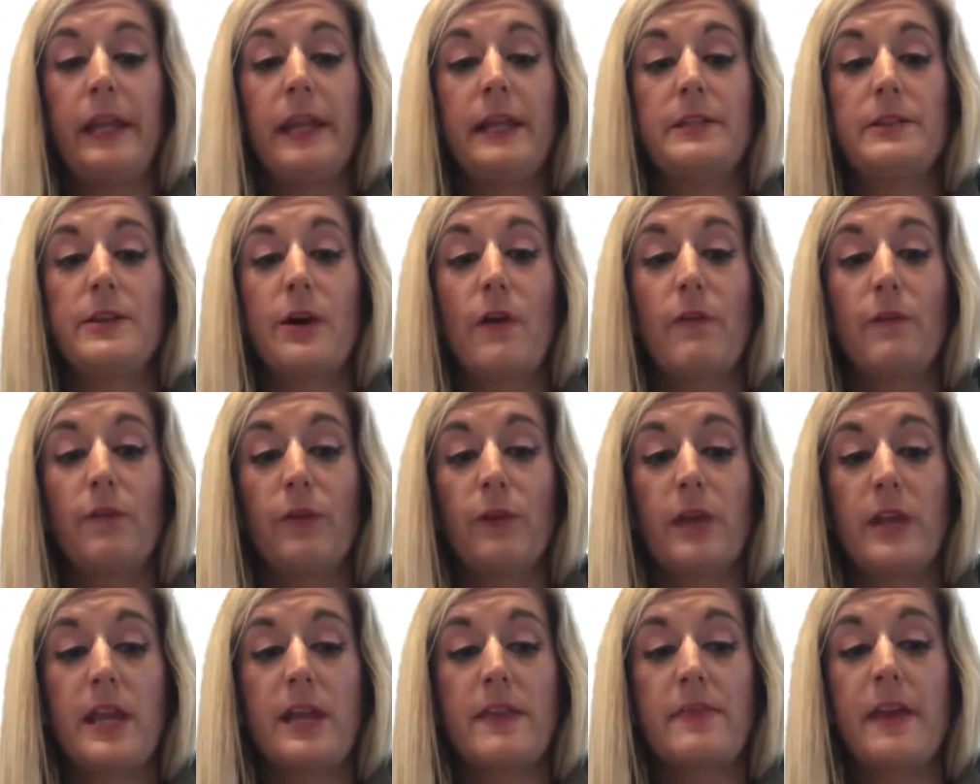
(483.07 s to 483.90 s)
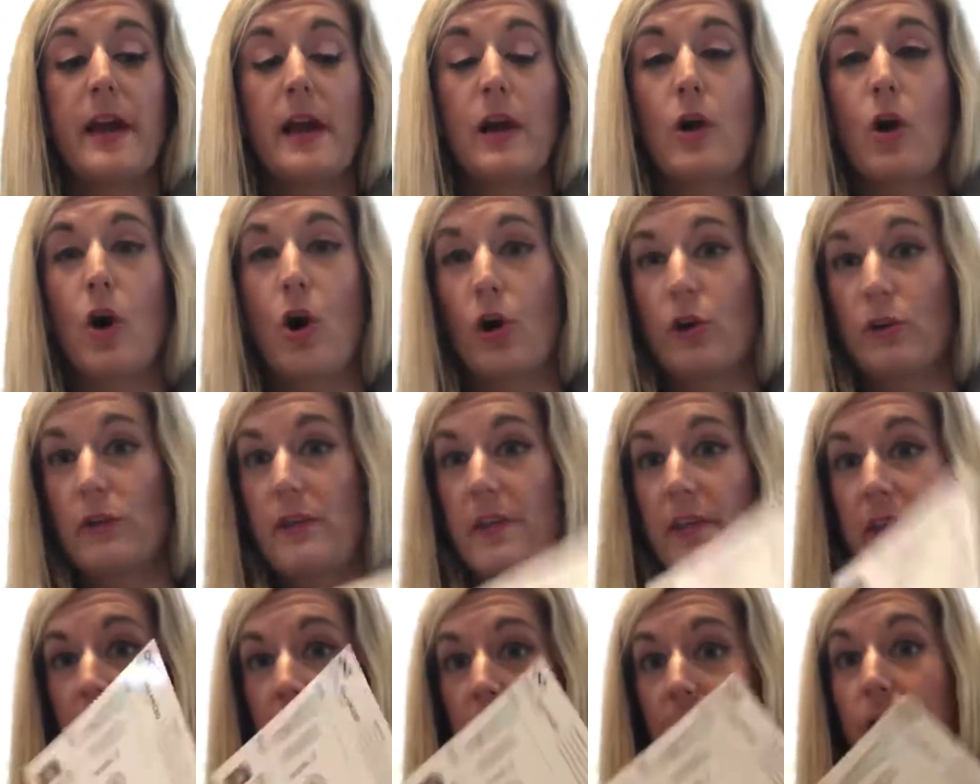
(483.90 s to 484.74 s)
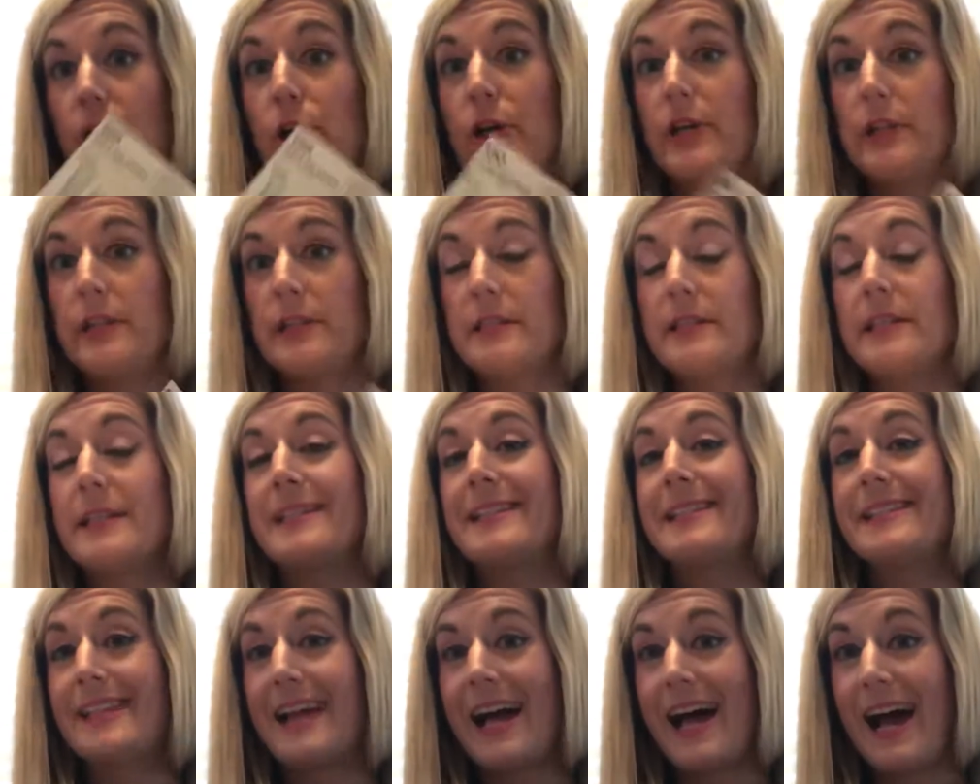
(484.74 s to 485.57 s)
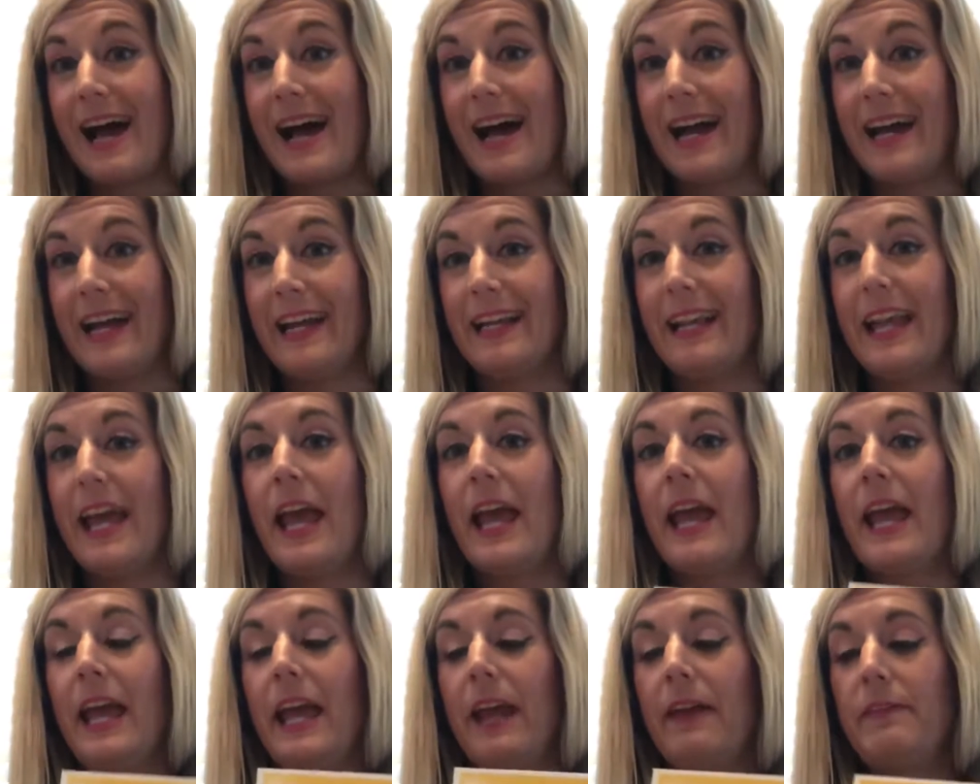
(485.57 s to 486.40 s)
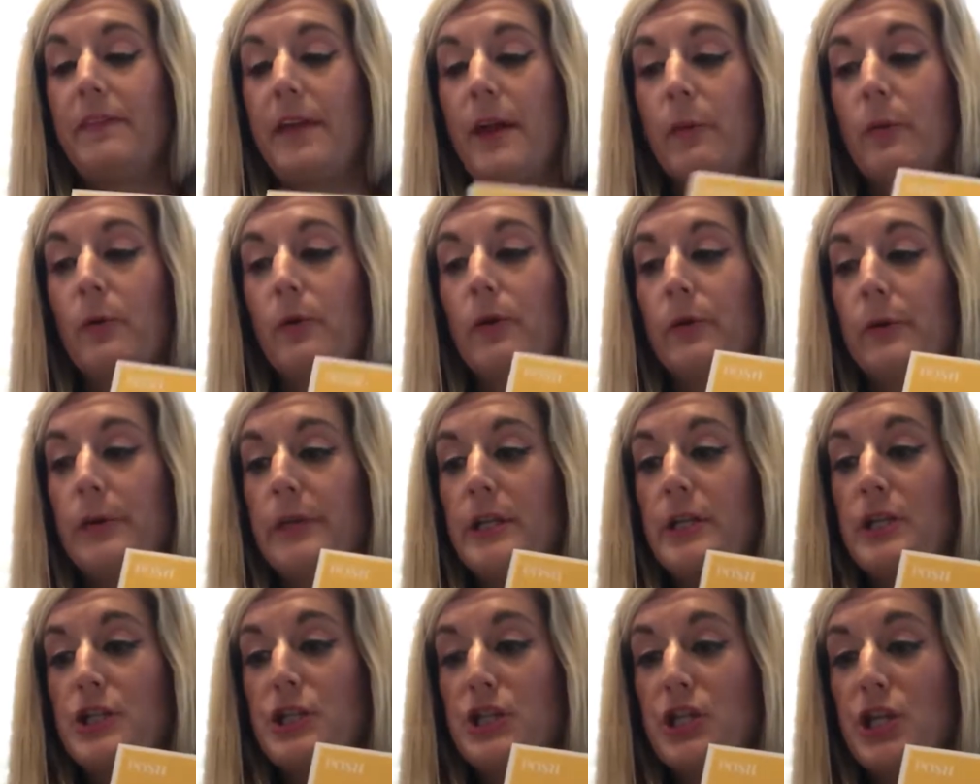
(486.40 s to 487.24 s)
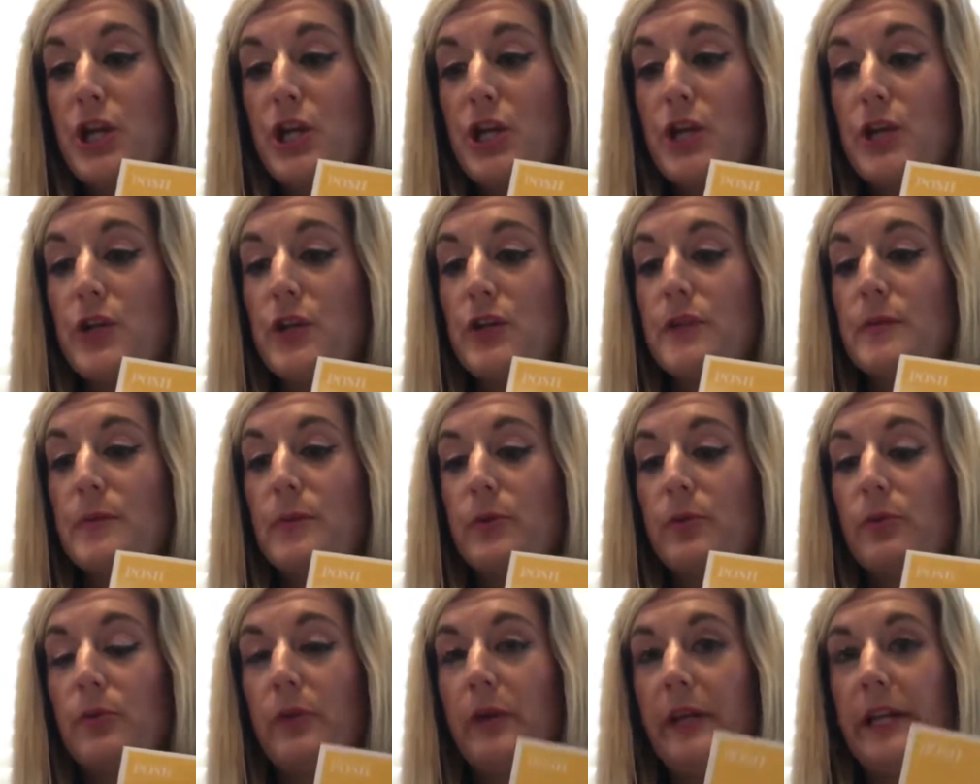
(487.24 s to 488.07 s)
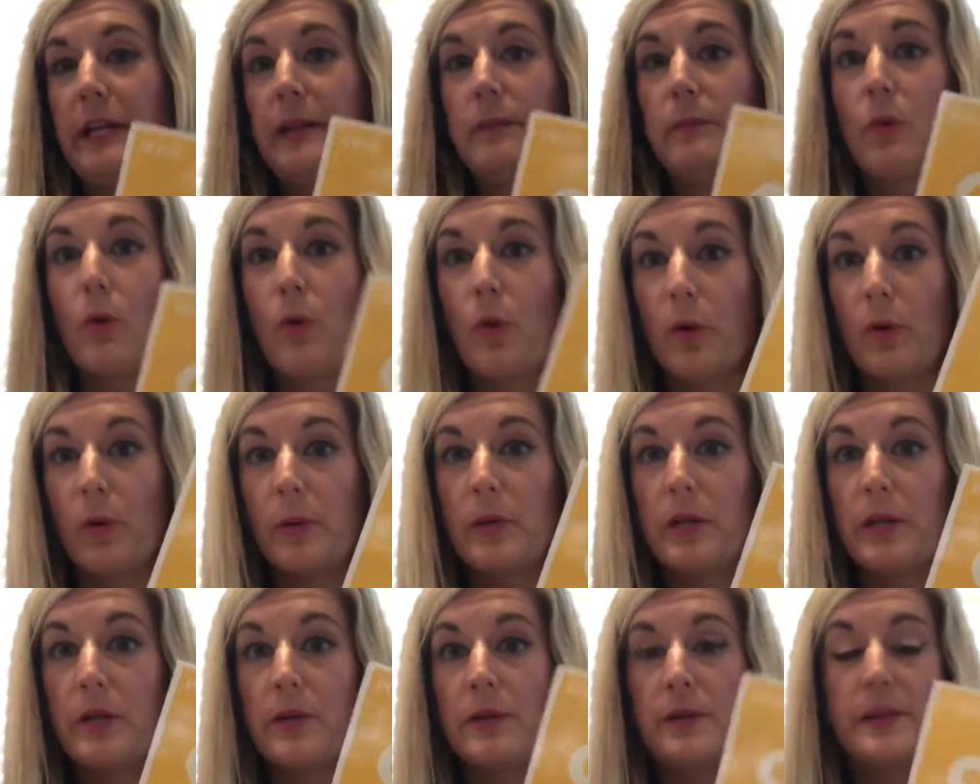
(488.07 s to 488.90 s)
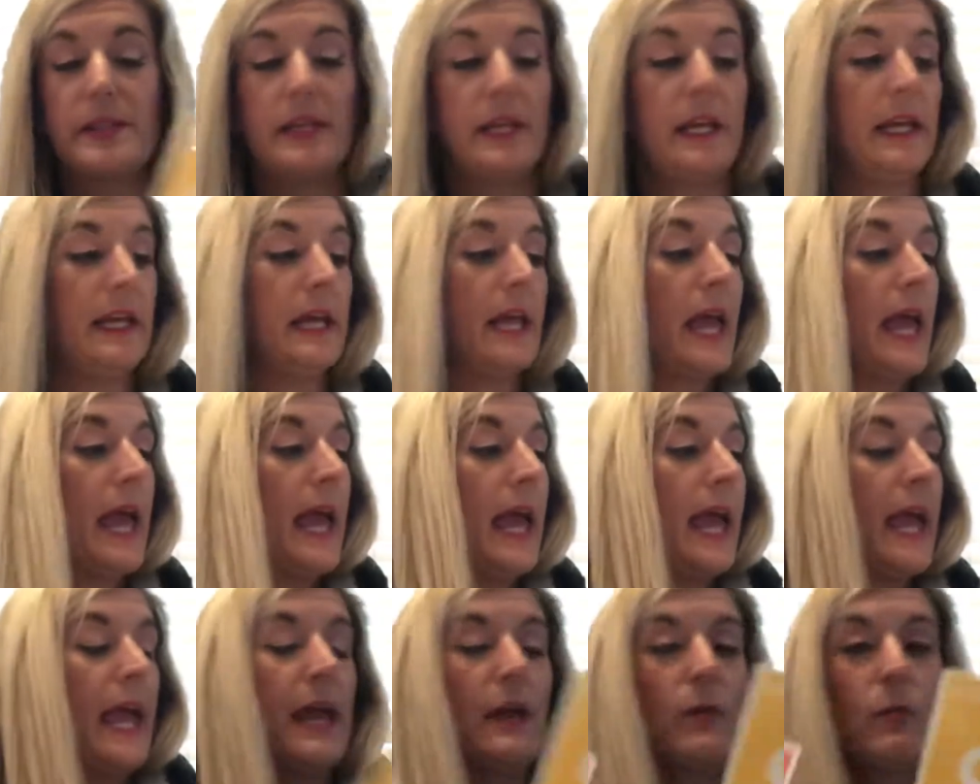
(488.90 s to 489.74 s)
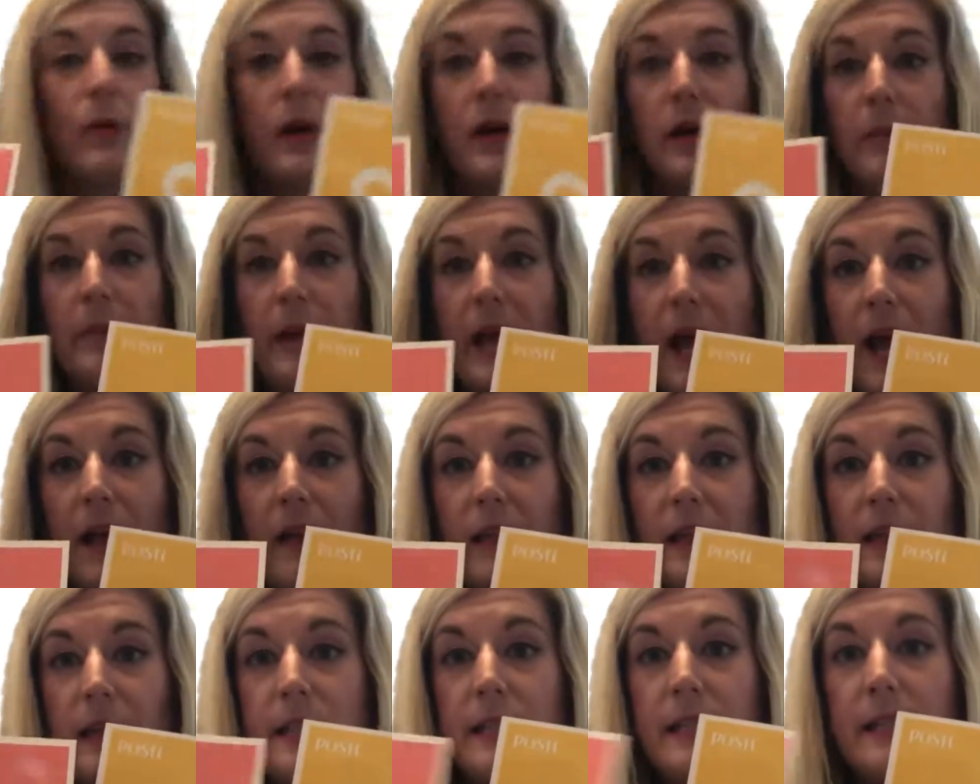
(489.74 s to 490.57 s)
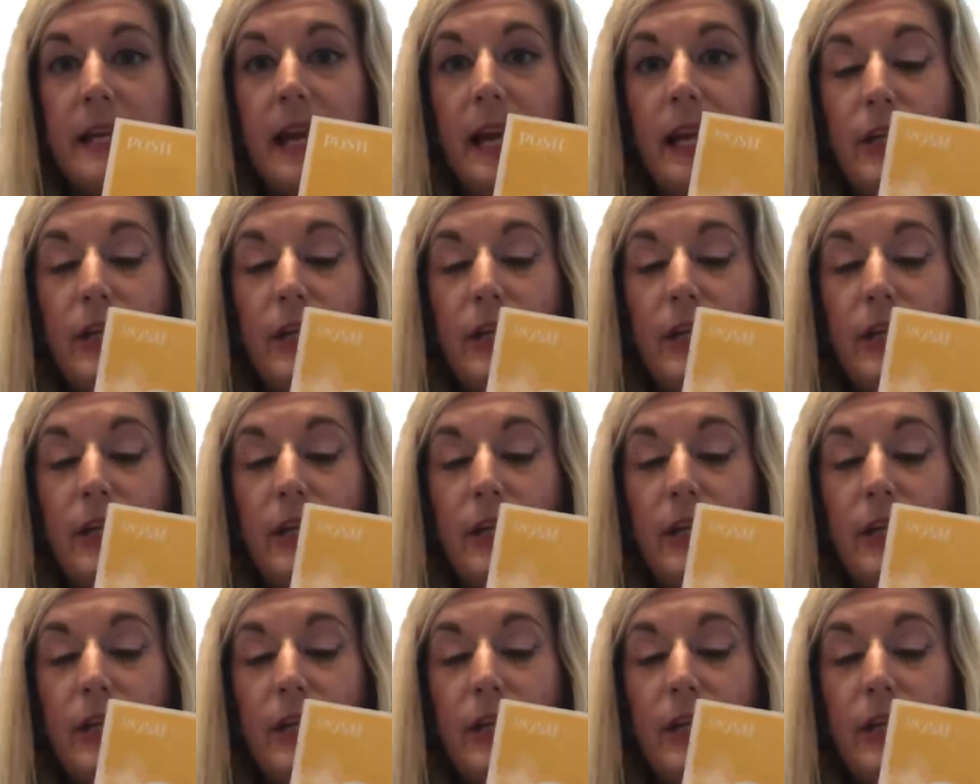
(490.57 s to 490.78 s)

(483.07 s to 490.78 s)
And don't forget that card that they couldn't decide if they were going to choose between pore reducing and well balanced.